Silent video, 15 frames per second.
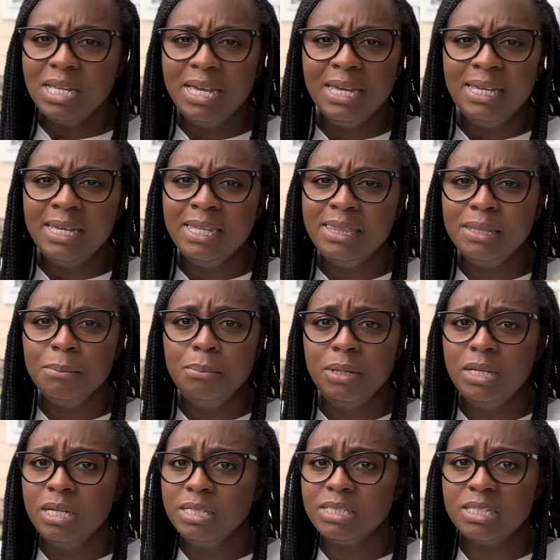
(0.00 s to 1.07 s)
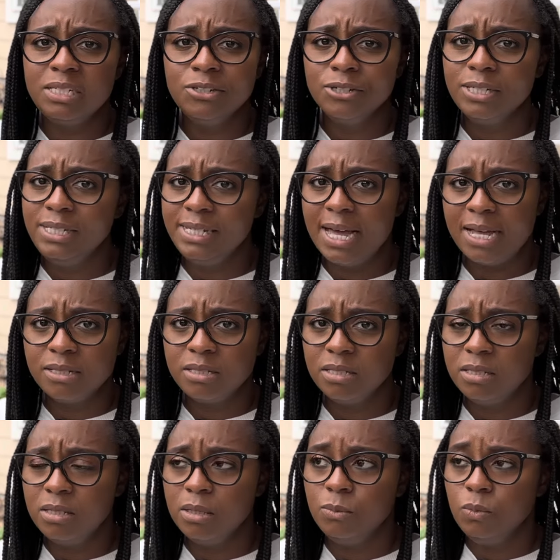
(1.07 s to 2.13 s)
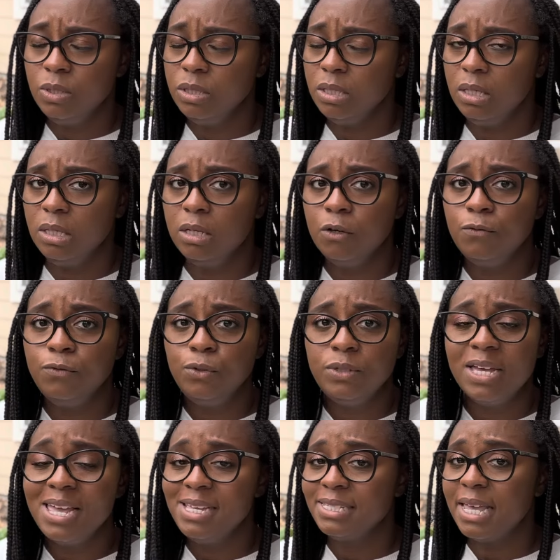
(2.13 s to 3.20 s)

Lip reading: and the bugs literally got to them within a few days,